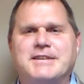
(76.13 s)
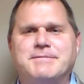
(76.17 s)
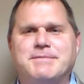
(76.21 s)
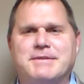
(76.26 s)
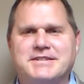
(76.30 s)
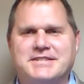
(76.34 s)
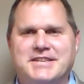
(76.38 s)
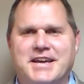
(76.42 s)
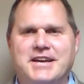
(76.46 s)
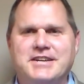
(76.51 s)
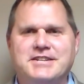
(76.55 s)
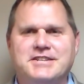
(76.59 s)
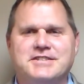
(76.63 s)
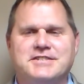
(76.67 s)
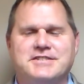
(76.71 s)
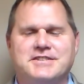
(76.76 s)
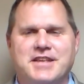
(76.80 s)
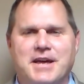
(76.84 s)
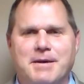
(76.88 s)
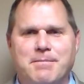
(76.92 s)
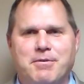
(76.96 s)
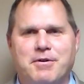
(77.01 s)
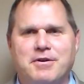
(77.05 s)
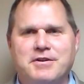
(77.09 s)
expectations
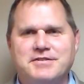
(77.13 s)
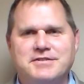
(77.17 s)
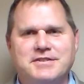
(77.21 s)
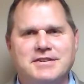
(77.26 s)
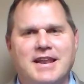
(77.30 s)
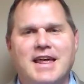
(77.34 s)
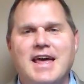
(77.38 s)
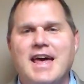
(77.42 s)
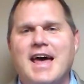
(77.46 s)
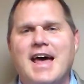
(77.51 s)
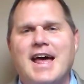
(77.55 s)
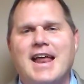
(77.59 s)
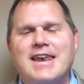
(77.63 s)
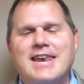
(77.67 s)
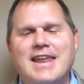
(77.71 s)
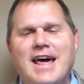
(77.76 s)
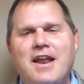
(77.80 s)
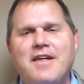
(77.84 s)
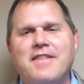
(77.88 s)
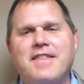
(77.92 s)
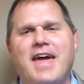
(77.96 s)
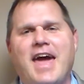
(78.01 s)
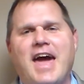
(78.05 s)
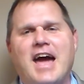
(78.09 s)
of that person,
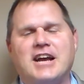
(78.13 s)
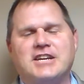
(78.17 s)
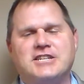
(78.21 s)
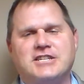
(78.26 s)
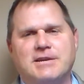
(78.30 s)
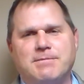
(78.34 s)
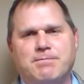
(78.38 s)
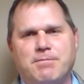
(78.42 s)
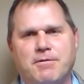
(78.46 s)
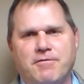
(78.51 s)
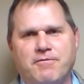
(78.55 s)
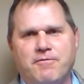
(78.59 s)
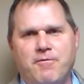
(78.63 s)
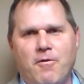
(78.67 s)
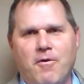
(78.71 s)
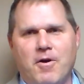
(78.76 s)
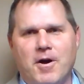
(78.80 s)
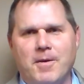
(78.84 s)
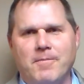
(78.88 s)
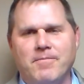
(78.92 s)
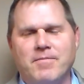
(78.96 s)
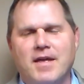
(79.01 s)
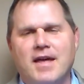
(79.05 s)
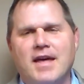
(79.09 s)
not how they actually
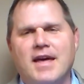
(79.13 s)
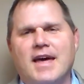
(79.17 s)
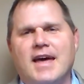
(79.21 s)
perform.